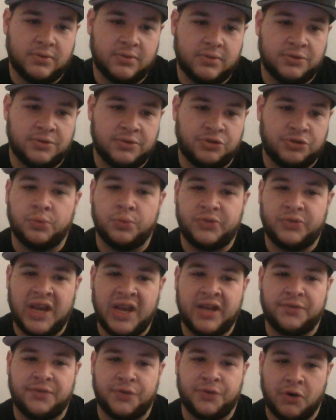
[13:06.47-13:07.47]
don't
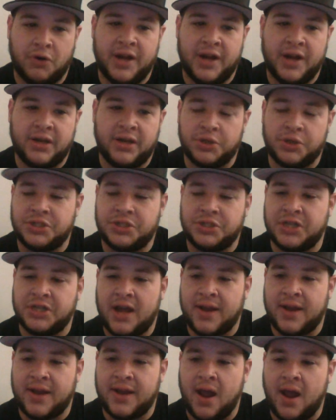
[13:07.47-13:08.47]
take for granted what you
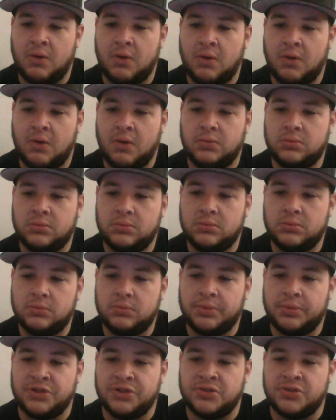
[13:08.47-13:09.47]
got now
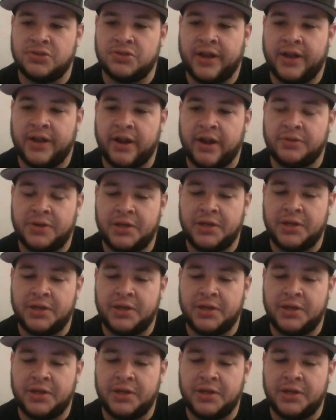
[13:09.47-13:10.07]
because you're not guaranteed